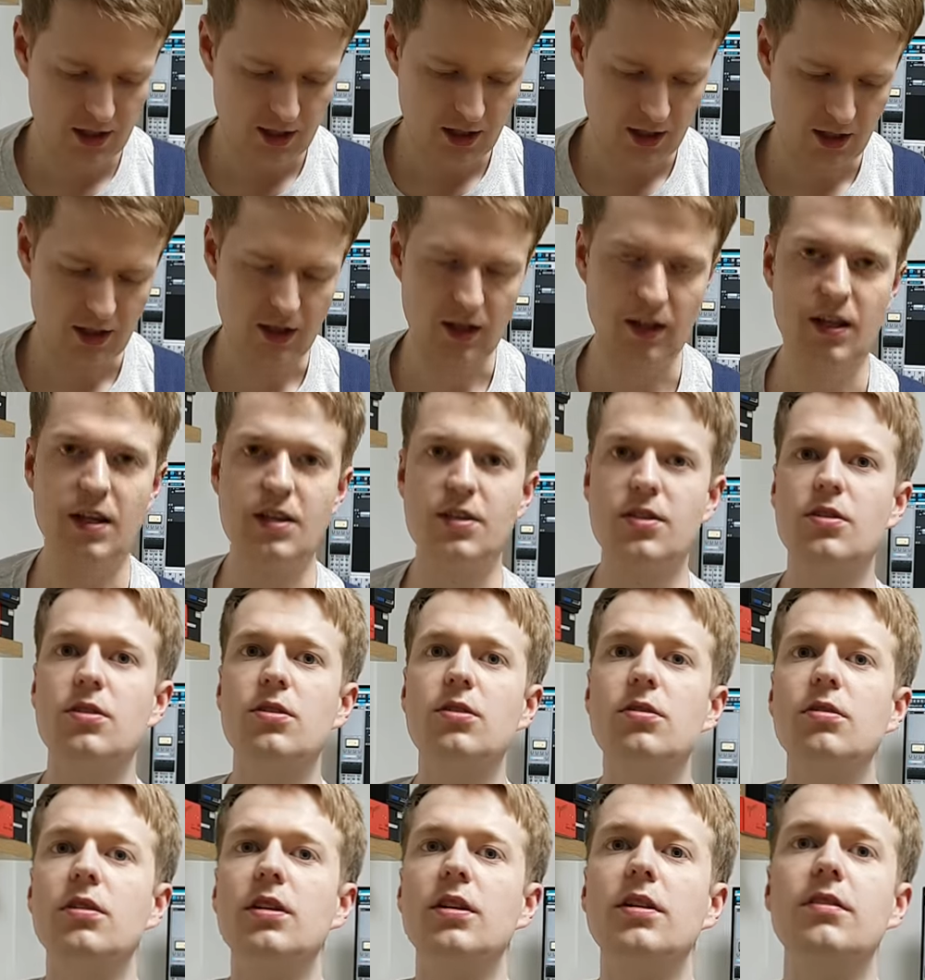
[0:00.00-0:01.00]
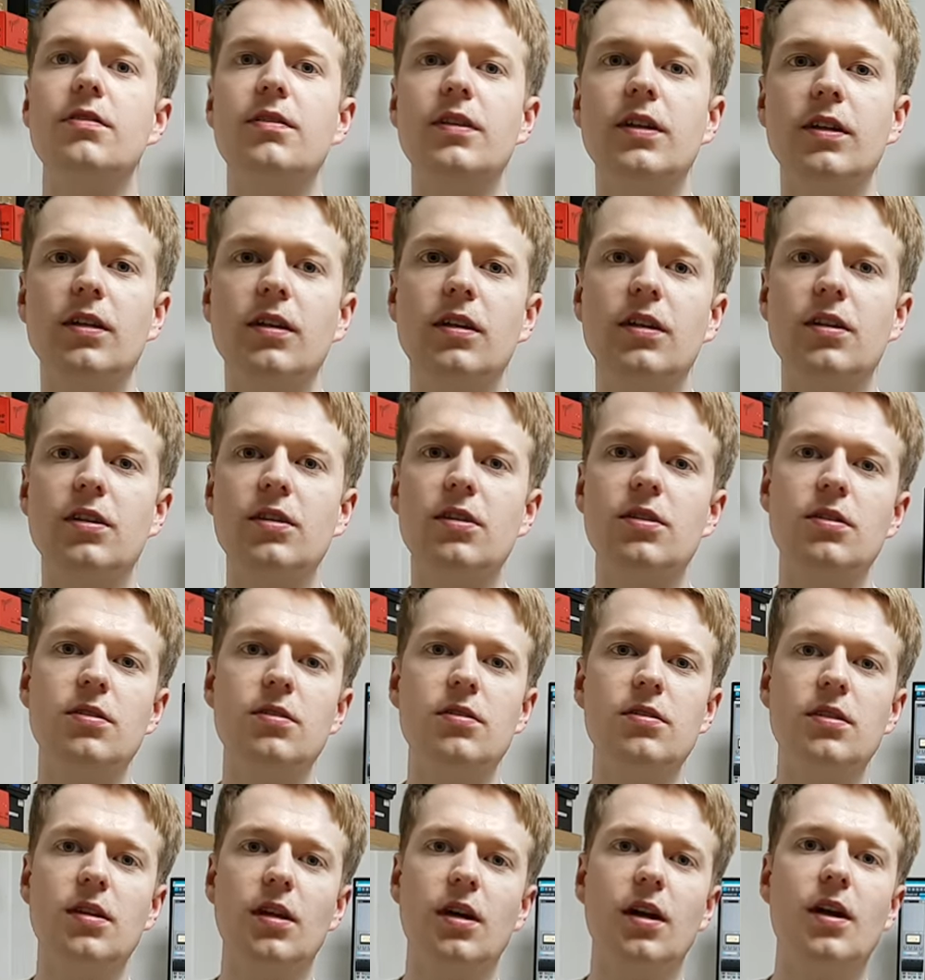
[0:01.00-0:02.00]
That's a cool little thing you can do.
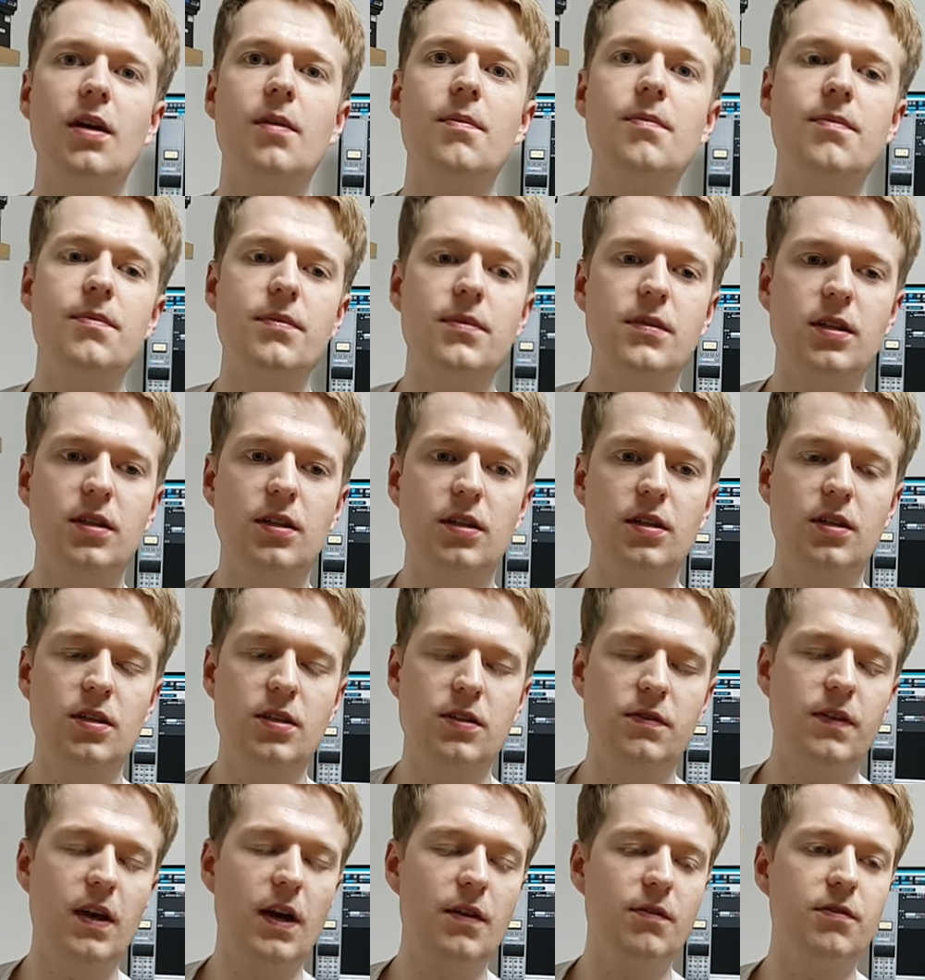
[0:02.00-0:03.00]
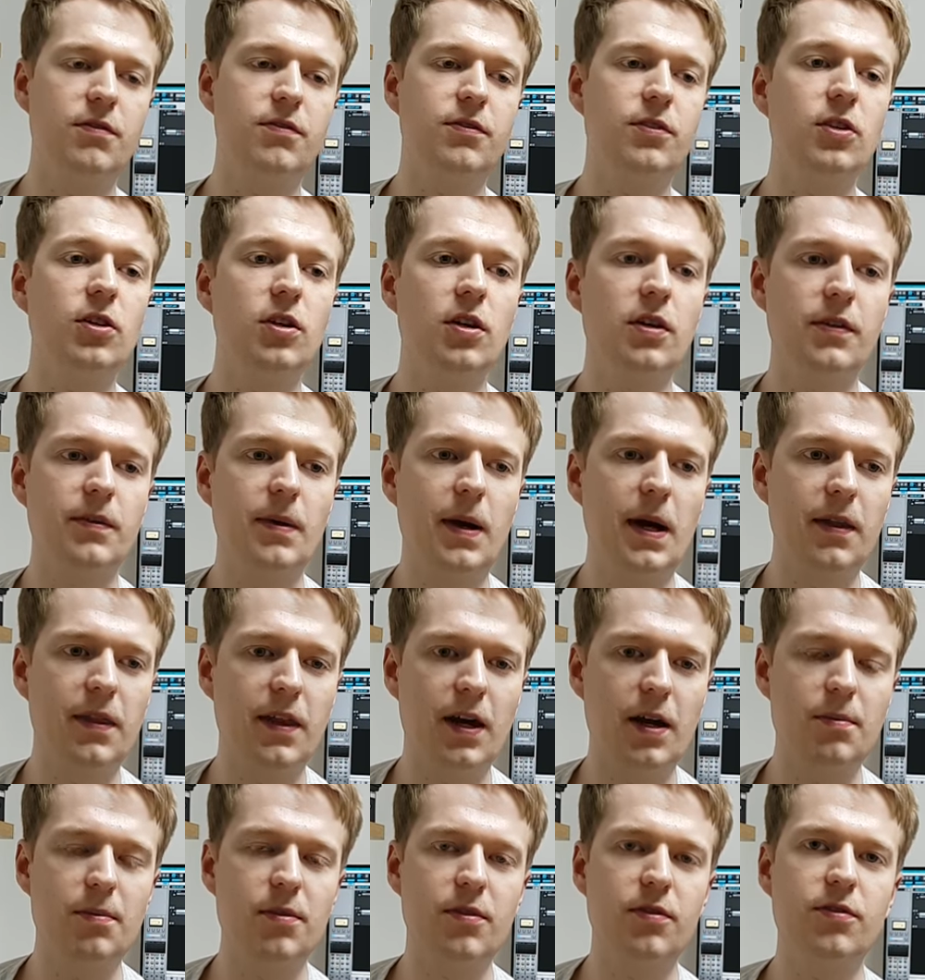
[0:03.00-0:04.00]
If you haven't thought about
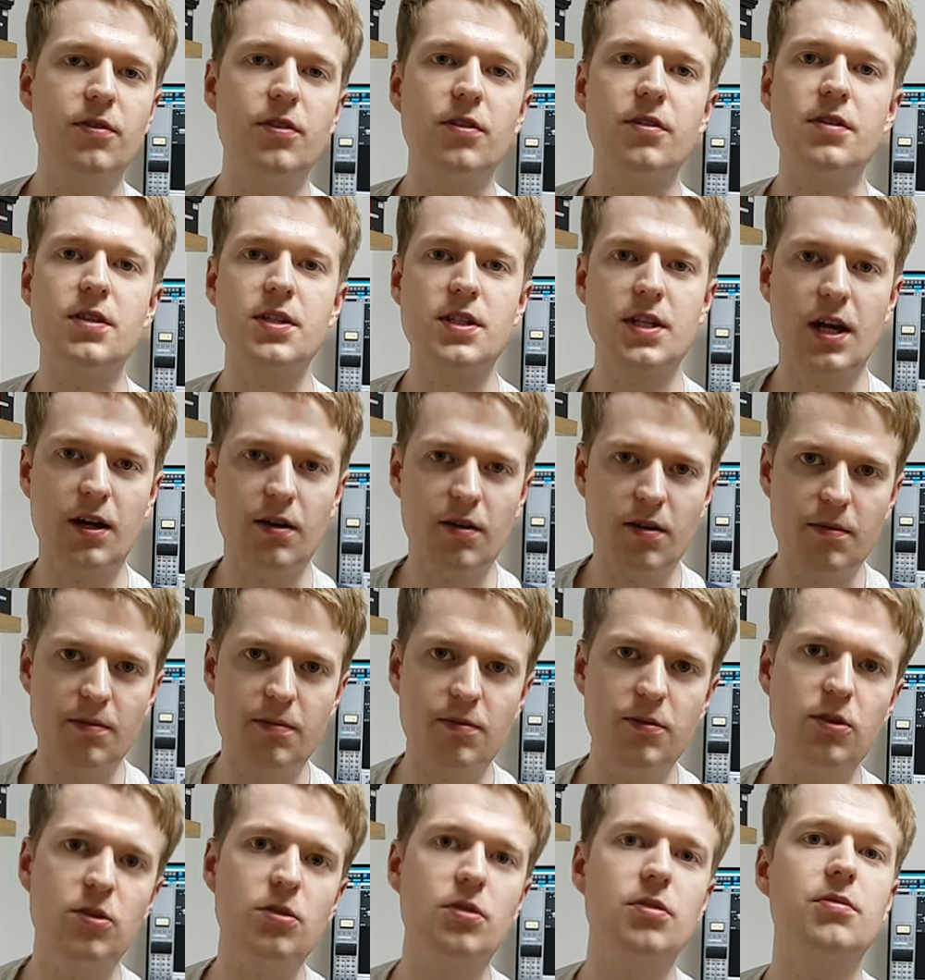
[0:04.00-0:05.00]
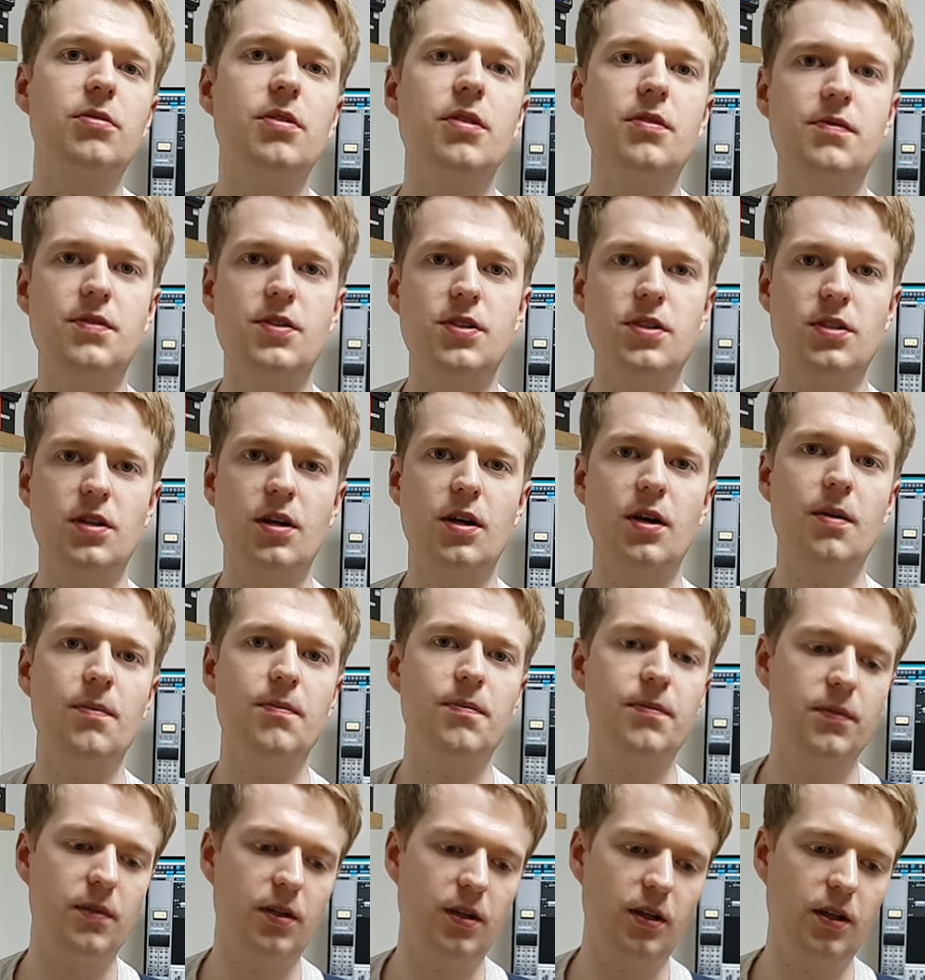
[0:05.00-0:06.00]
that before, is how your riffs,
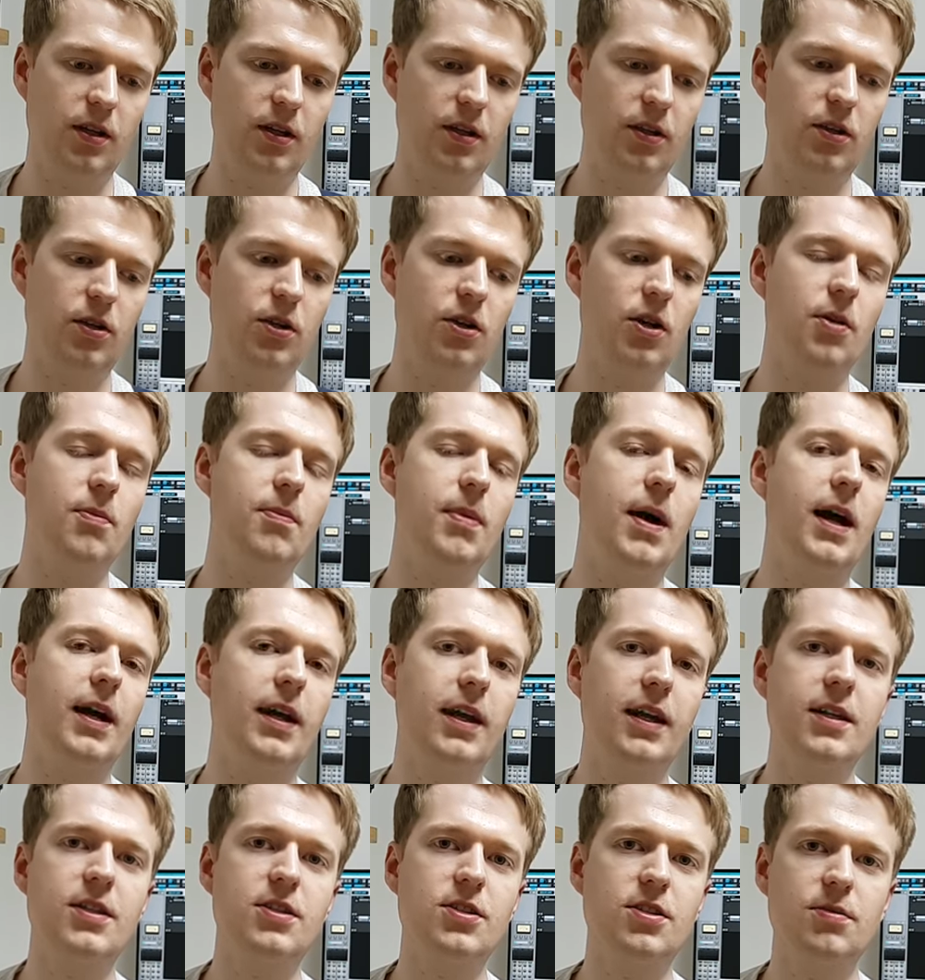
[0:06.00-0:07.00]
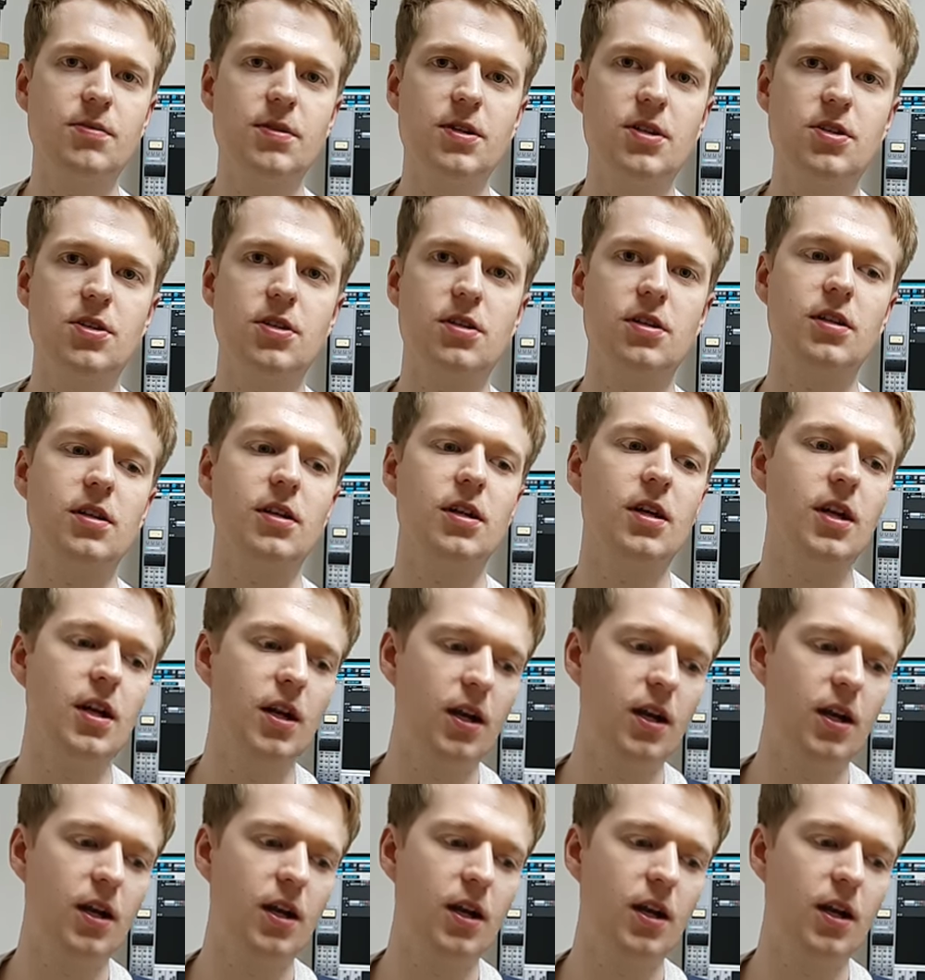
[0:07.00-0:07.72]
you know, they go back into each other.